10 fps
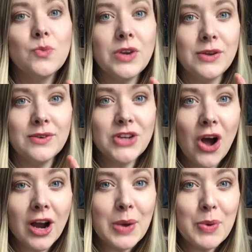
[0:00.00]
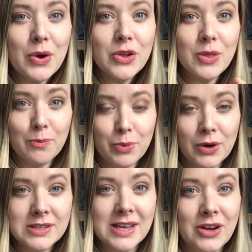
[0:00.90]
When you talk about the
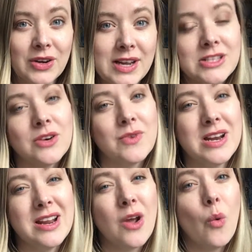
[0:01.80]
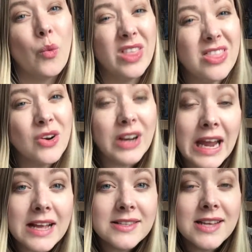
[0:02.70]
books that your kids are reading with your
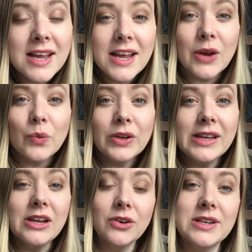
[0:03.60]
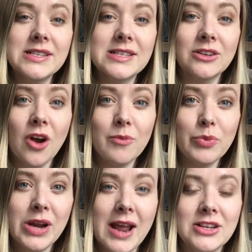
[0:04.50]
kids, it really increases their
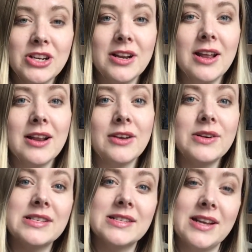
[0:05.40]
comprehension, it increases